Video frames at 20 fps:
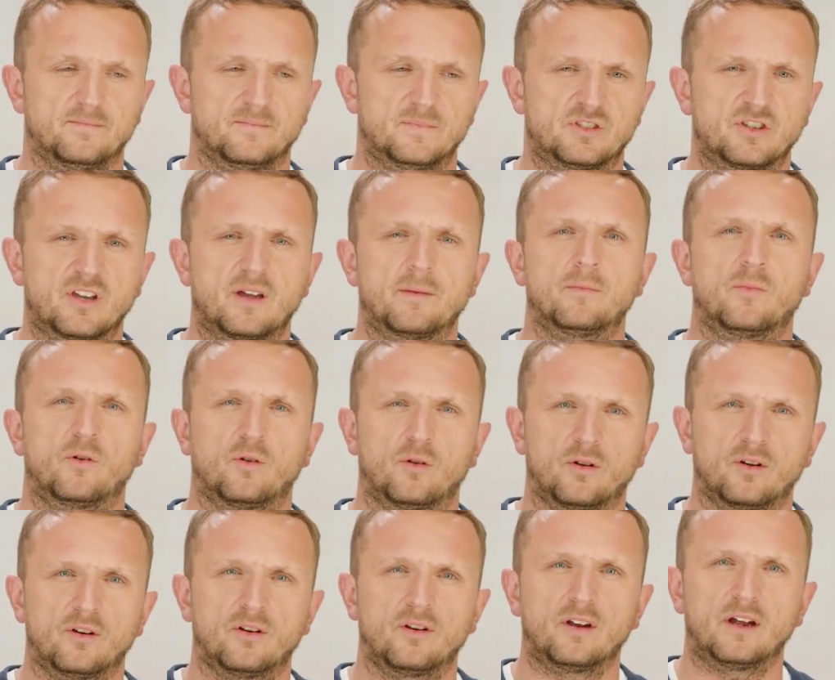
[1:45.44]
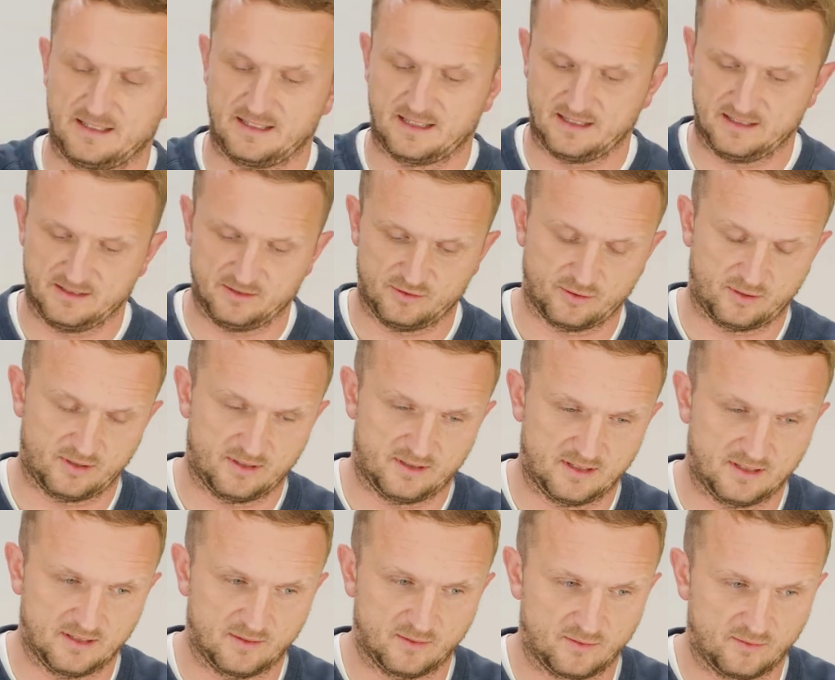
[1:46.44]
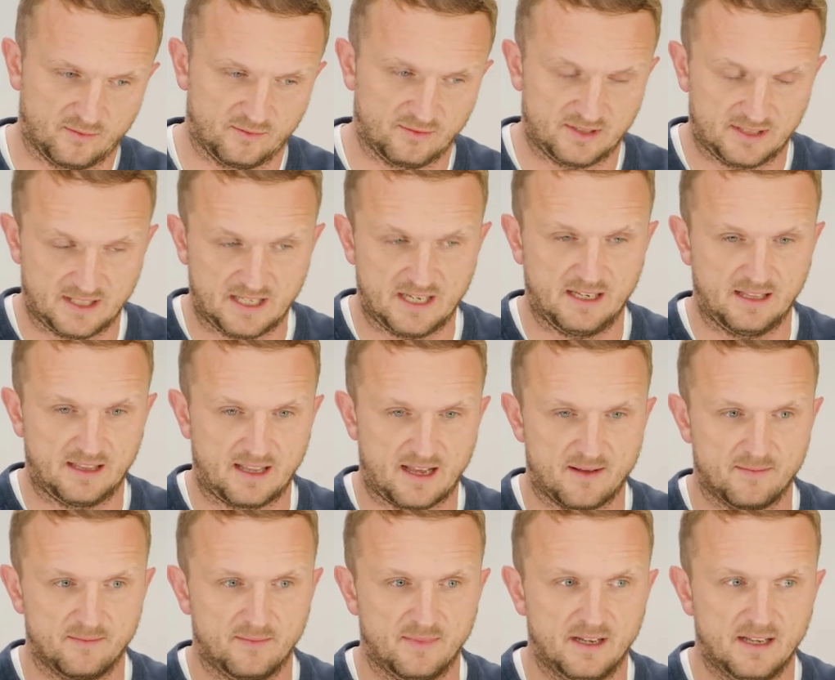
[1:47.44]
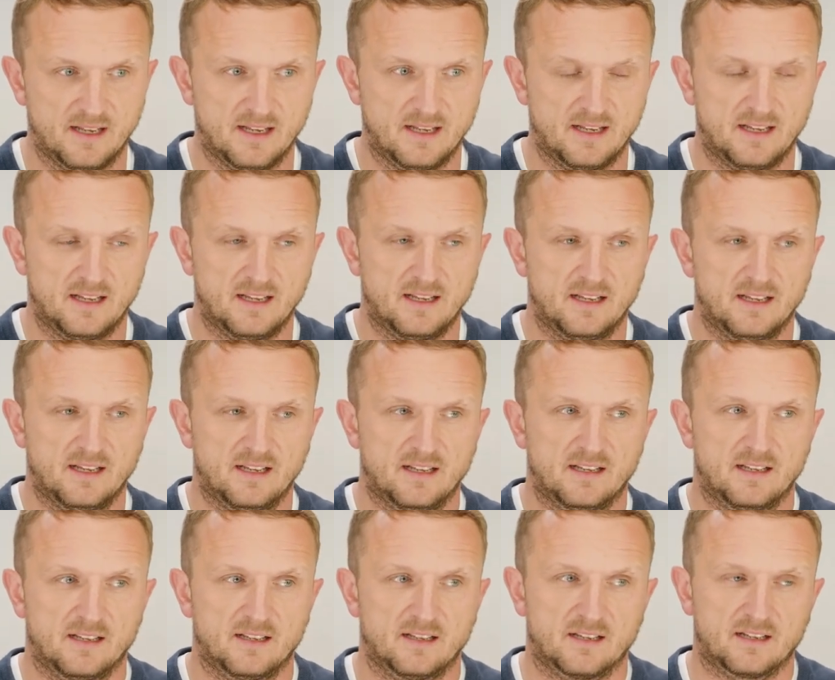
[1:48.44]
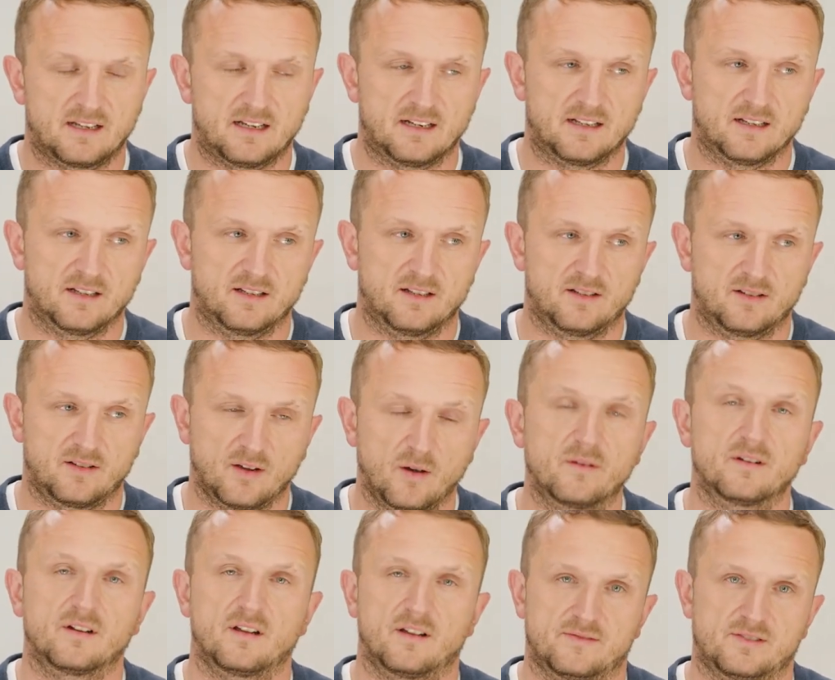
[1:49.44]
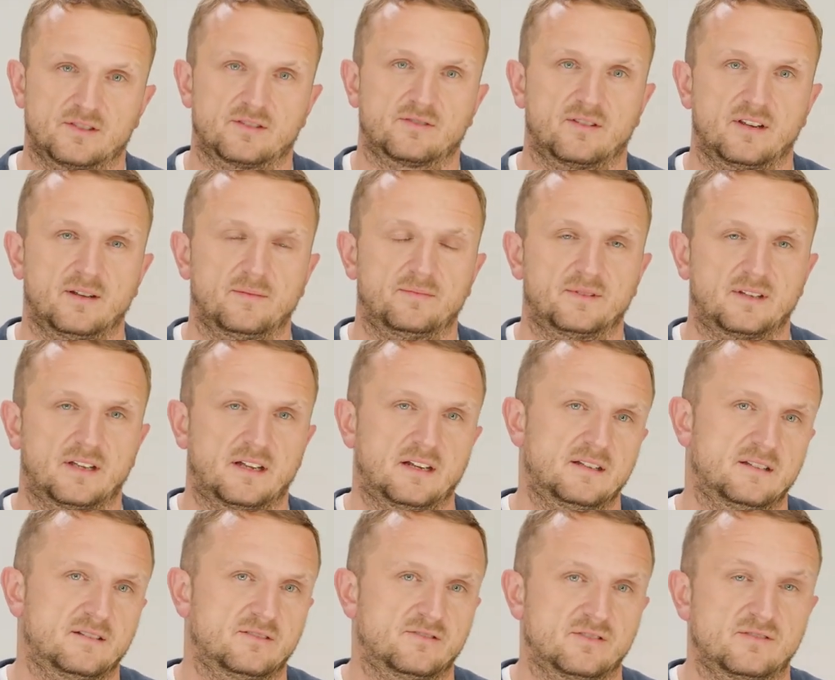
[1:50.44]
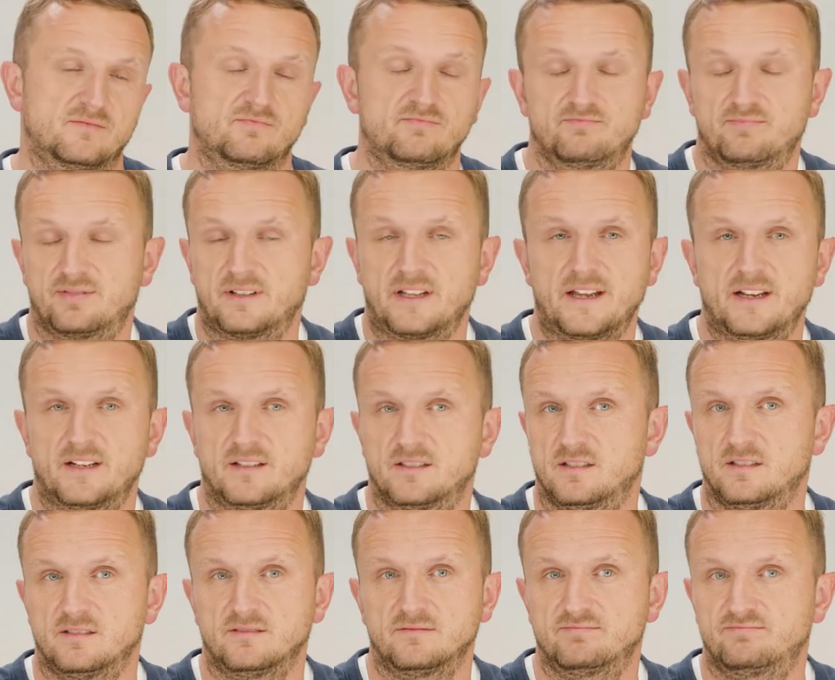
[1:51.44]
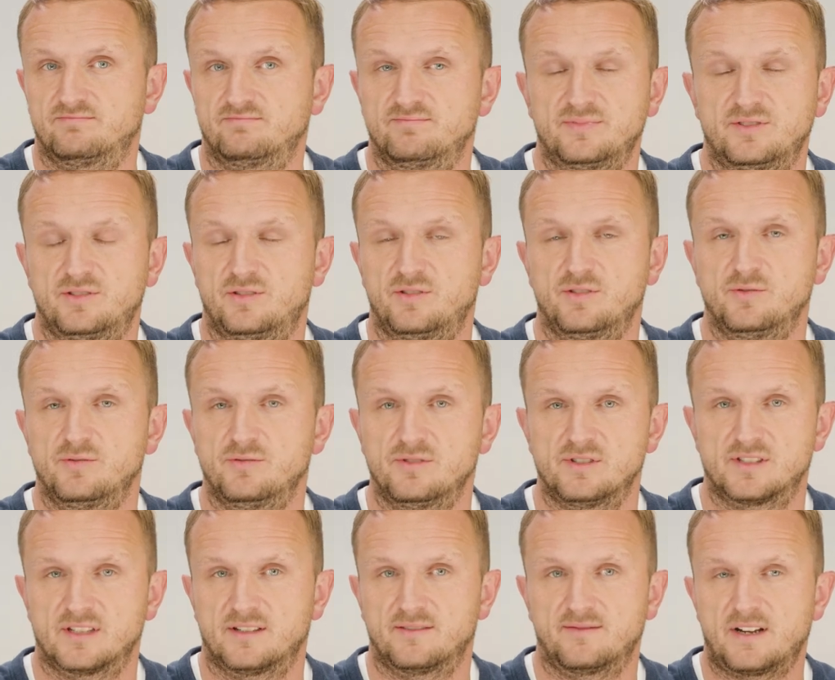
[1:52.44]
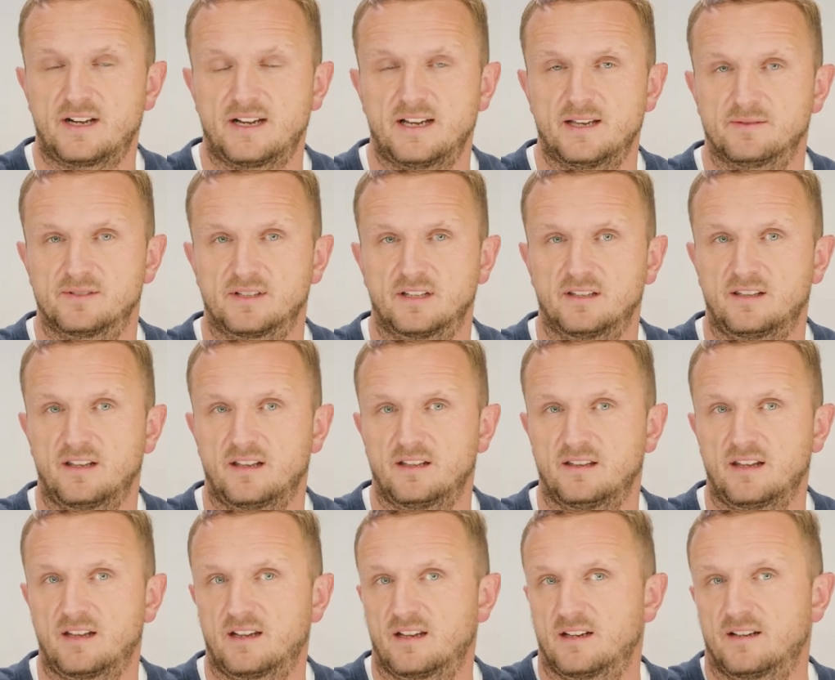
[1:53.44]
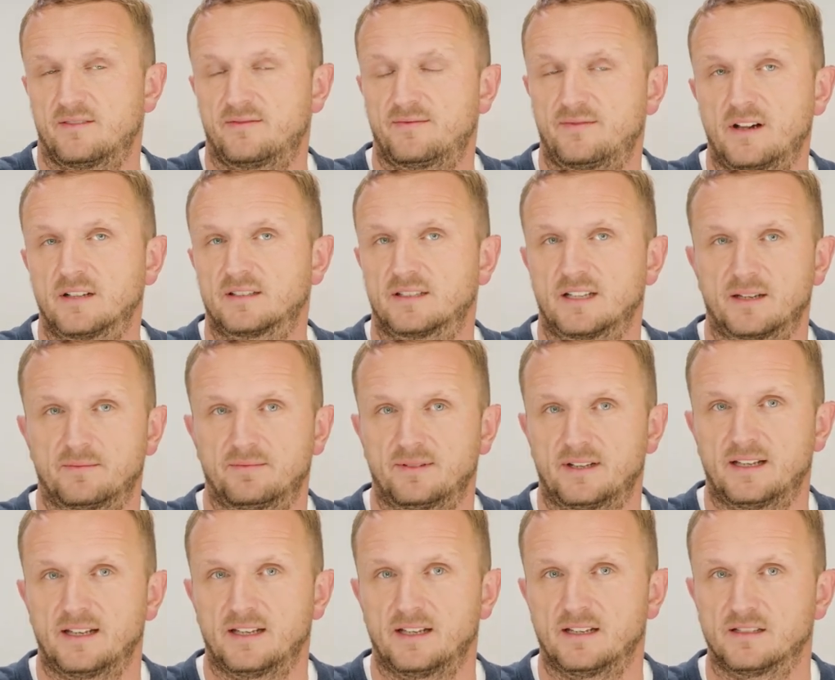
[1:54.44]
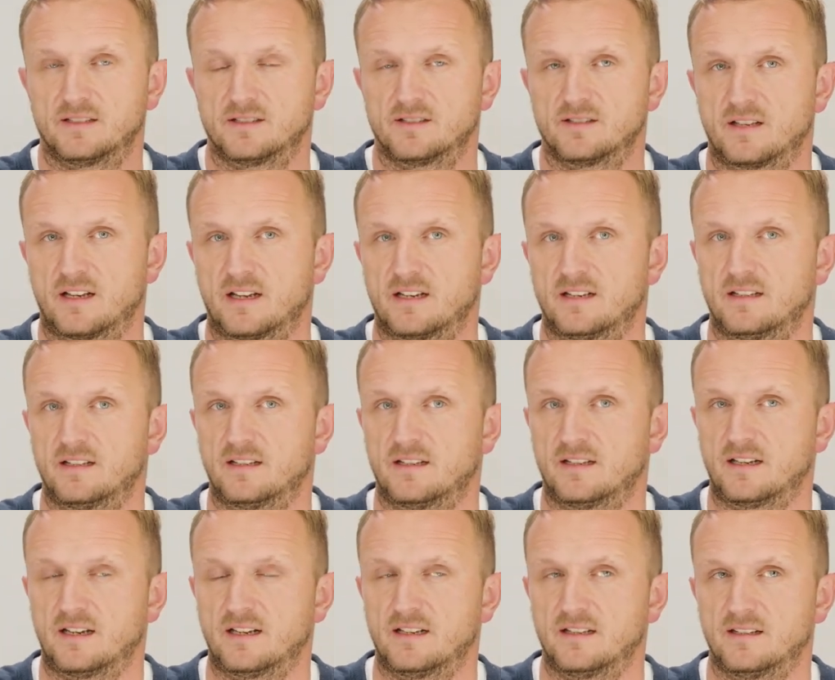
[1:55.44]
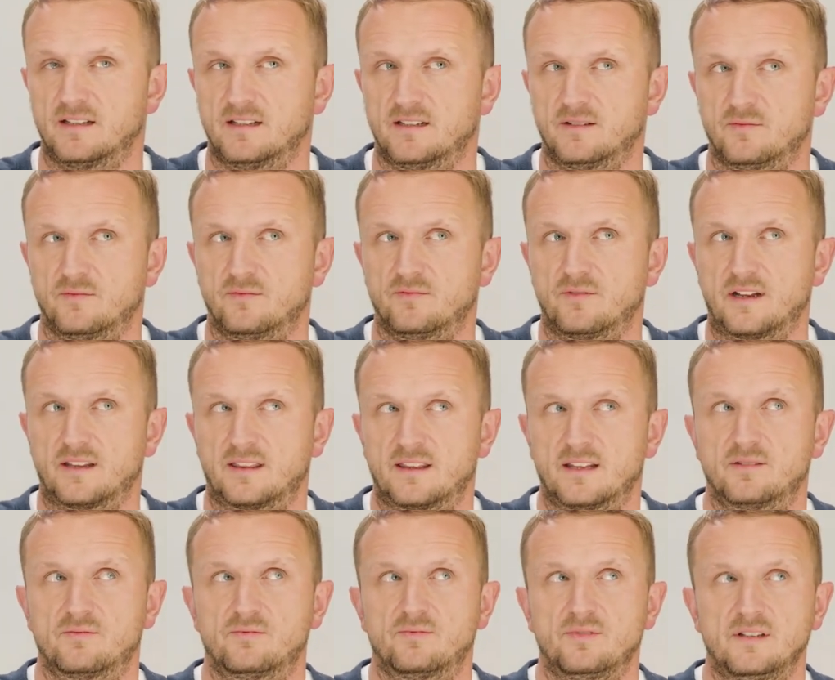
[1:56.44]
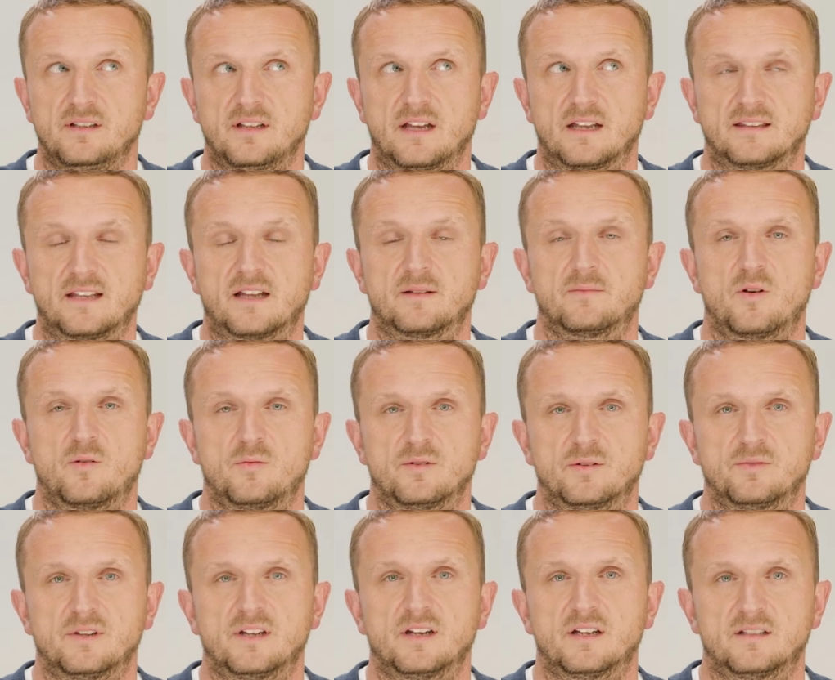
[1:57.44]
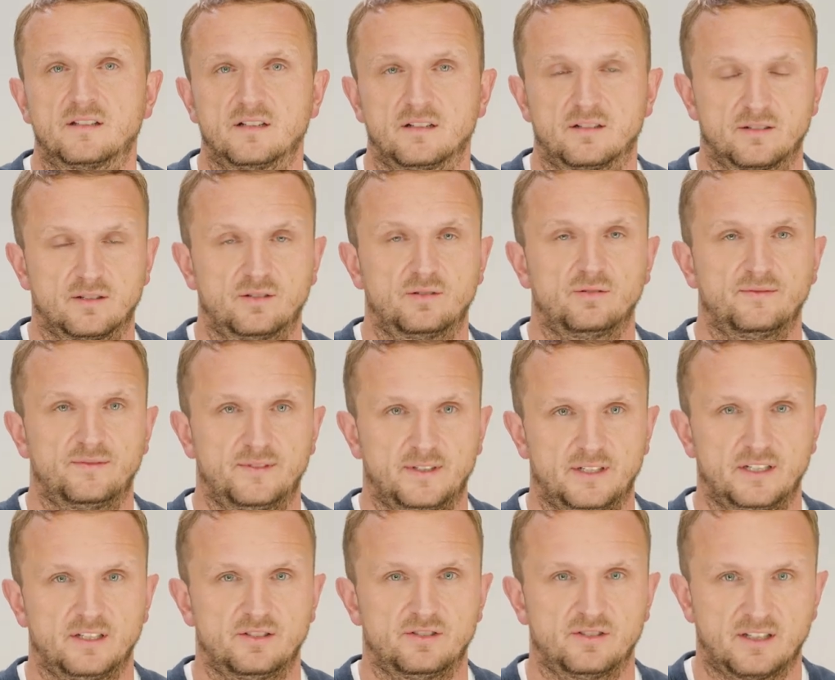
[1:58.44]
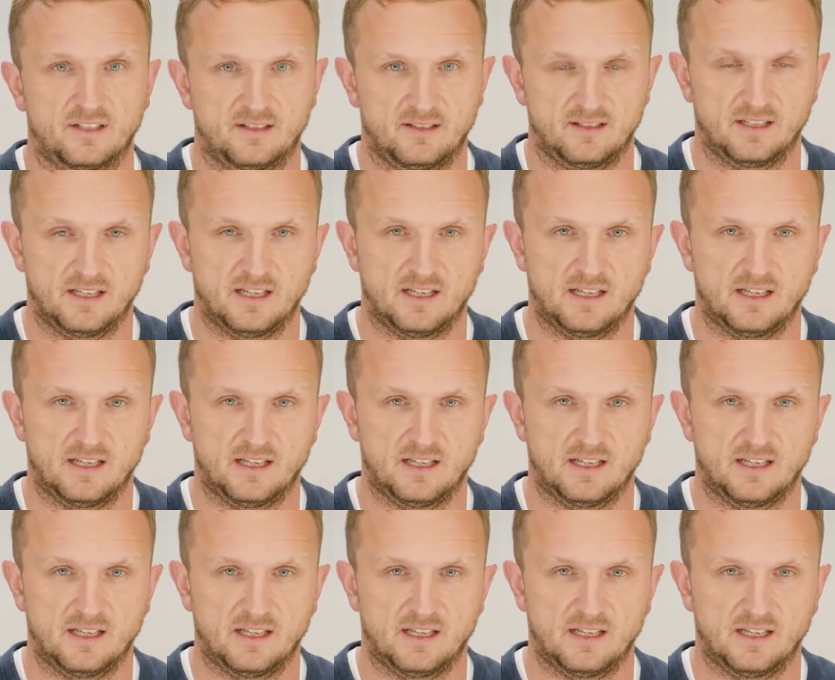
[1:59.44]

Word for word: jam more. I enjoyed seeing them kind of going off script and just playing little tunes and vibes that they, they kind of felt like playing. And, and I think we, at that moment, we got a lot of cool footage that